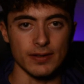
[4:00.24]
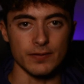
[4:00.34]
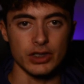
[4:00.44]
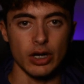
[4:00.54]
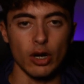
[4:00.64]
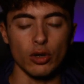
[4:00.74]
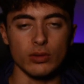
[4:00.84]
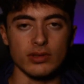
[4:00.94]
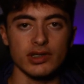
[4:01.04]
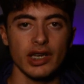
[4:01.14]
of
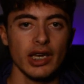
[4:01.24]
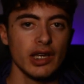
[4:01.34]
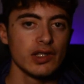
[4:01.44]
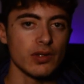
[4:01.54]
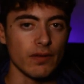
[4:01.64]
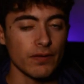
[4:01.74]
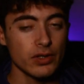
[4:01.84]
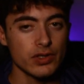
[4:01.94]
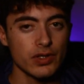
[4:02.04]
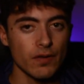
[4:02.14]
tones. So the
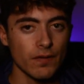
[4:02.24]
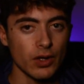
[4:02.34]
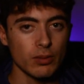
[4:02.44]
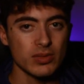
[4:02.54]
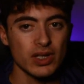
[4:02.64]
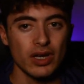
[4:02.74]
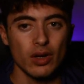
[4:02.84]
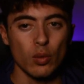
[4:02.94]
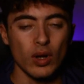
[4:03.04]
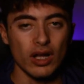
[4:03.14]
first two films,
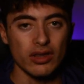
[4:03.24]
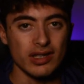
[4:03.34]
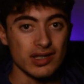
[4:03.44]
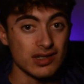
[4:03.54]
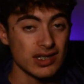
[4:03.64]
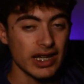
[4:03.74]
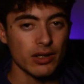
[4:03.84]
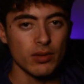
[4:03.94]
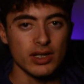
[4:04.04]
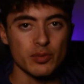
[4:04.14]
while the
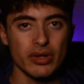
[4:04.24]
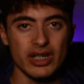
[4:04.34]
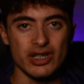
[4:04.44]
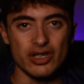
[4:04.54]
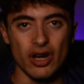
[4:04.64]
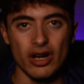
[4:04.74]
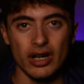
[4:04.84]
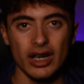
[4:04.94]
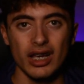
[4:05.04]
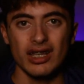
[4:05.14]
second one is pretty
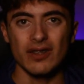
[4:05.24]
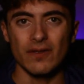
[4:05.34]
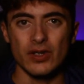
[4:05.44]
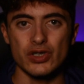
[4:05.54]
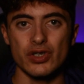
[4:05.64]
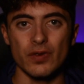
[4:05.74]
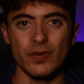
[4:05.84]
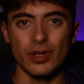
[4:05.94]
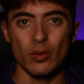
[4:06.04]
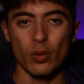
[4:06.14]
dark, the first two
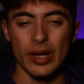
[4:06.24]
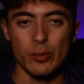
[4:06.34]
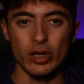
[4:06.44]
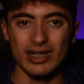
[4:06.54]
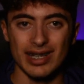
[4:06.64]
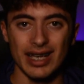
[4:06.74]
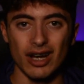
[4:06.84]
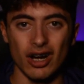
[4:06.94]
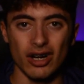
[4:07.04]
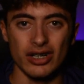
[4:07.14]
feel way more
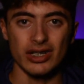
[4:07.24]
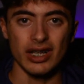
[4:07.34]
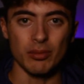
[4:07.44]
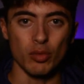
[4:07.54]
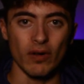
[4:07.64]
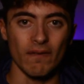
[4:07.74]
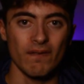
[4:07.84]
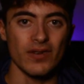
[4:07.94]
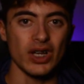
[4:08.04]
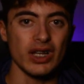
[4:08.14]
lighthearted and more
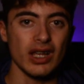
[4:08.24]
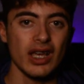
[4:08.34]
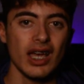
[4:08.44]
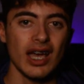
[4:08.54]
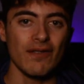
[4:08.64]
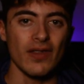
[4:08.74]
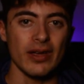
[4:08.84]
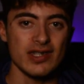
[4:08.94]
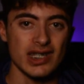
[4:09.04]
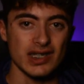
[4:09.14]
fun, have
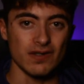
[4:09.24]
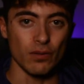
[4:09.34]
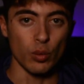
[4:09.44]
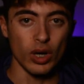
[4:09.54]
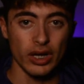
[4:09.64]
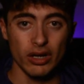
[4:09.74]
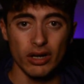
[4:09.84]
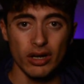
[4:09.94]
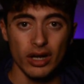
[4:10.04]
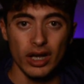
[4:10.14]
that sense of
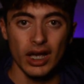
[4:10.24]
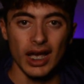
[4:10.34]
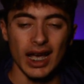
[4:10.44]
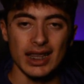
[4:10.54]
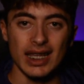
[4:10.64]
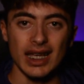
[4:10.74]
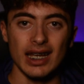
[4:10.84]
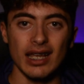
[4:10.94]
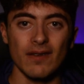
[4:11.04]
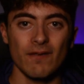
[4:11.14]
wonder. And
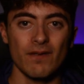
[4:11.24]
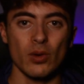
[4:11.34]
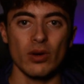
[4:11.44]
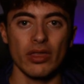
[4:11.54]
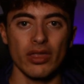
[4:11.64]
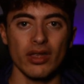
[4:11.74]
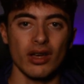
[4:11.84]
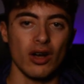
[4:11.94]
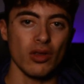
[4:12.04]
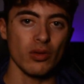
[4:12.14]
then fourth
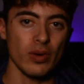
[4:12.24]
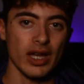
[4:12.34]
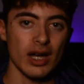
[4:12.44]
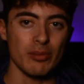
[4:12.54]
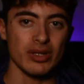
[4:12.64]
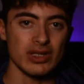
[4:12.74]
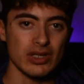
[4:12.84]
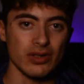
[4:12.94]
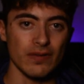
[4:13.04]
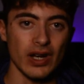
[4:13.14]
all the way up
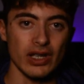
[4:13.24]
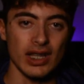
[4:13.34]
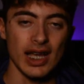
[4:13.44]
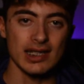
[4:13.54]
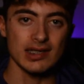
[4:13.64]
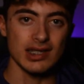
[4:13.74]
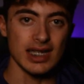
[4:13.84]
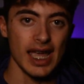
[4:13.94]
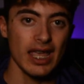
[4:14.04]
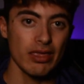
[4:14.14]
until the very last,
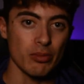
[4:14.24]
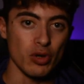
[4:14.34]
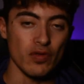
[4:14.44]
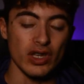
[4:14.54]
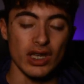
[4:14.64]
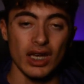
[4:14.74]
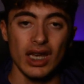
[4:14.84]
the eighth movie,